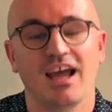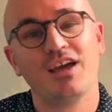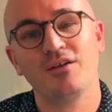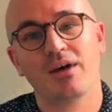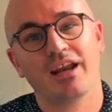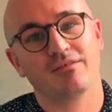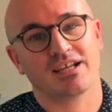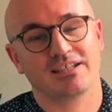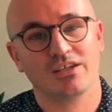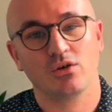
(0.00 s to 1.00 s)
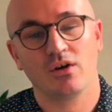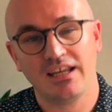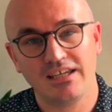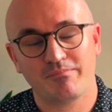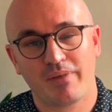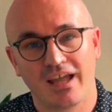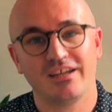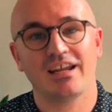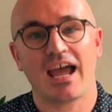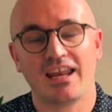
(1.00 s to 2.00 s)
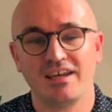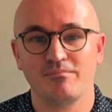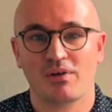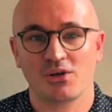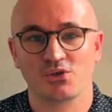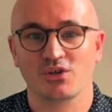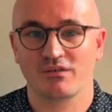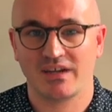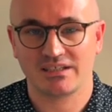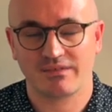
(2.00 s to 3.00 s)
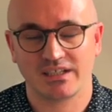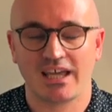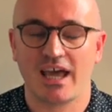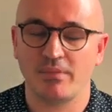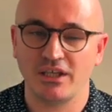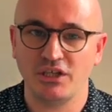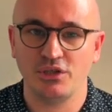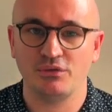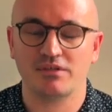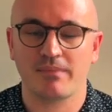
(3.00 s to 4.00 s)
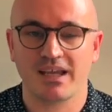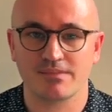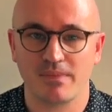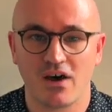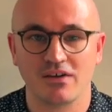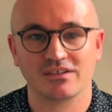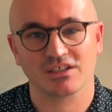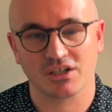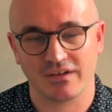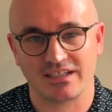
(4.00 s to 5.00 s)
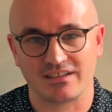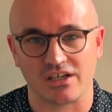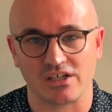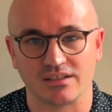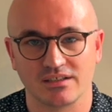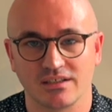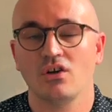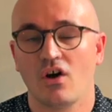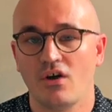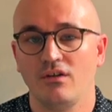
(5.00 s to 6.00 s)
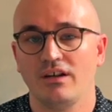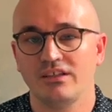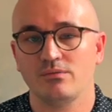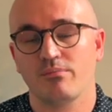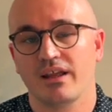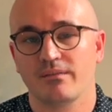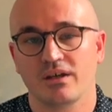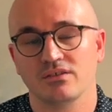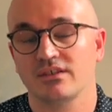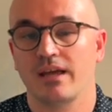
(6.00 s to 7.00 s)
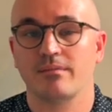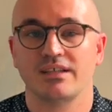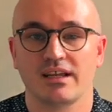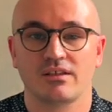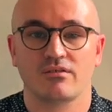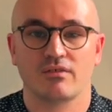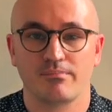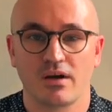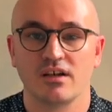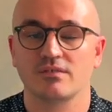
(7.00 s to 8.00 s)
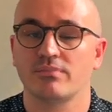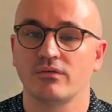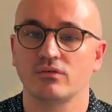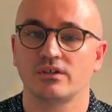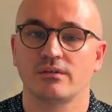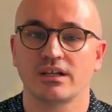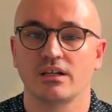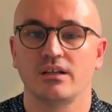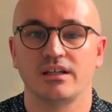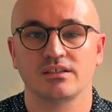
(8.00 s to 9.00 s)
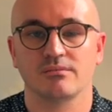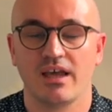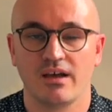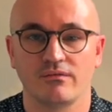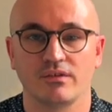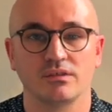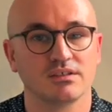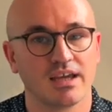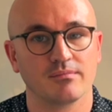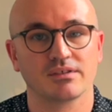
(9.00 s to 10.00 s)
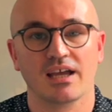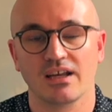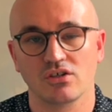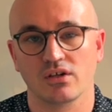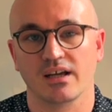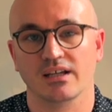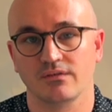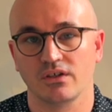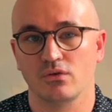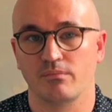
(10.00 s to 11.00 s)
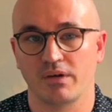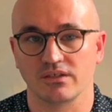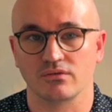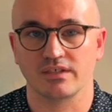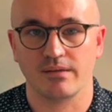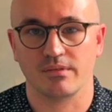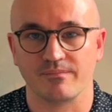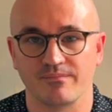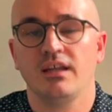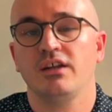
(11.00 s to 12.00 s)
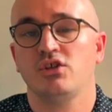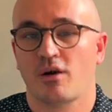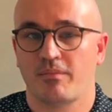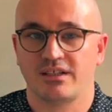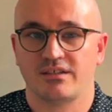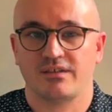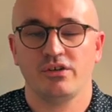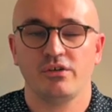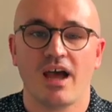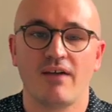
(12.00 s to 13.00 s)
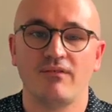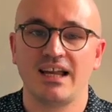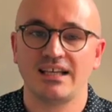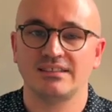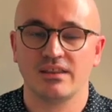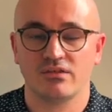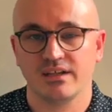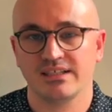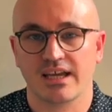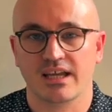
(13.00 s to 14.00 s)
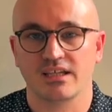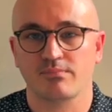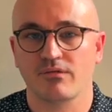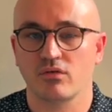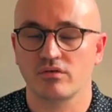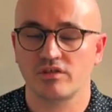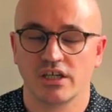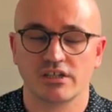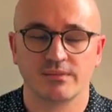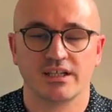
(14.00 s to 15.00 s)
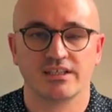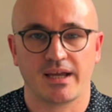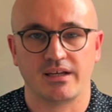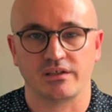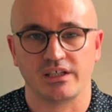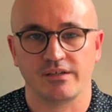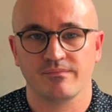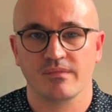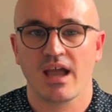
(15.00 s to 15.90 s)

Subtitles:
Hello, my name is Antony, your independent and impartial careers advisor, helping you to make smart career decisions. Not only do we break the personal statement down into 3 parts, but I've also included some helpful tips and tricks for your personal statement. In a job interview, you have less than 3 seconds before a judgment is made on you.